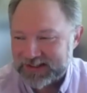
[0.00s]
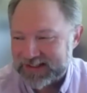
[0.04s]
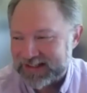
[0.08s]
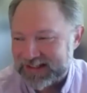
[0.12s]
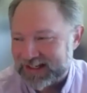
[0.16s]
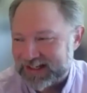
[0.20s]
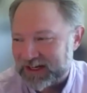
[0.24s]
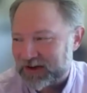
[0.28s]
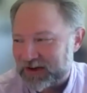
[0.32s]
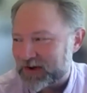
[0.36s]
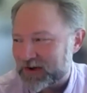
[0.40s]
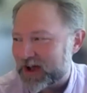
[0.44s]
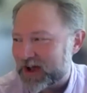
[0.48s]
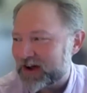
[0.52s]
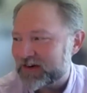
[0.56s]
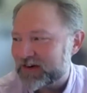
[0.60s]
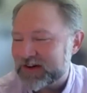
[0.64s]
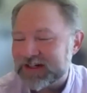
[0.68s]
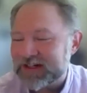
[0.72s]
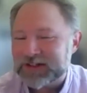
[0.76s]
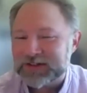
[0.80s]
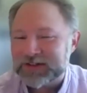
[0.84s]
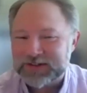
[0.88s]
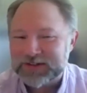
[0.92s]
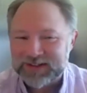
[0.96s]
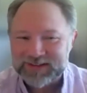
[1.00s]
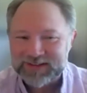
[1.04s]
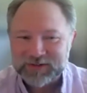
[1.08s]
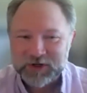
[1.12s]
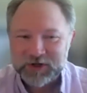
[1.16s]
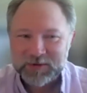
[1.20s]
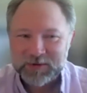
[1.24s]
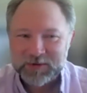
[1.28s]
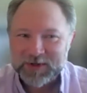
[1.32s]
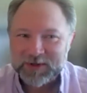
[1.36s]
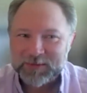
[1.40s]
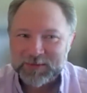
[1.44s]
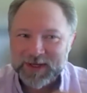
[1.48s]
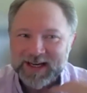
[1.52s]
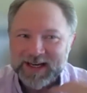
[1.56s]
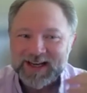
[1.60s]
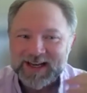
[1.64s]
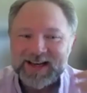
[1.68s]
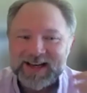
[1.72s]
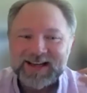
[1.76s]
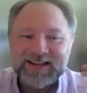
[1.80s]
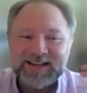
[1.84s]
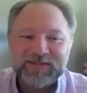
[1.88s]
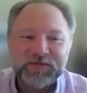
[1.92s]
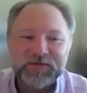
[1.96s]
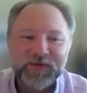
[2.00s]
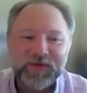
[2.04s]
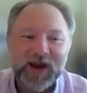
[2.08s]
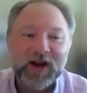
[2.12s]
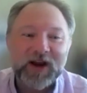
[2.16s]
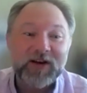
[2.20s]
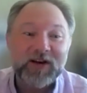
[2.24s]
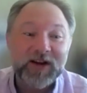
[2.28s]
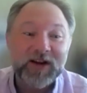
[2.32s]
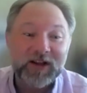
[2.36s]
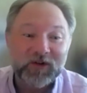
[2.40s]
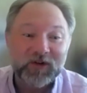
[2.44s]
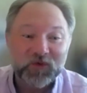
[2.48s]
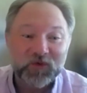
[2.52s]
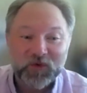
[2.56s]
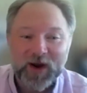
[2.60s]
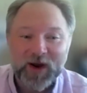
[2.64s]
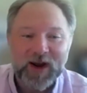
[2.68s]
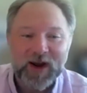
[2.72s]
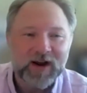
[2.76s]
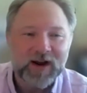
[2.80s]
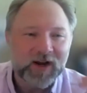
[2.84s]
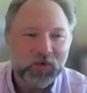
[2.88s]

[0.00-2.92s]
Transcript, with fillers: you know, a little disturbing, but it is very rare.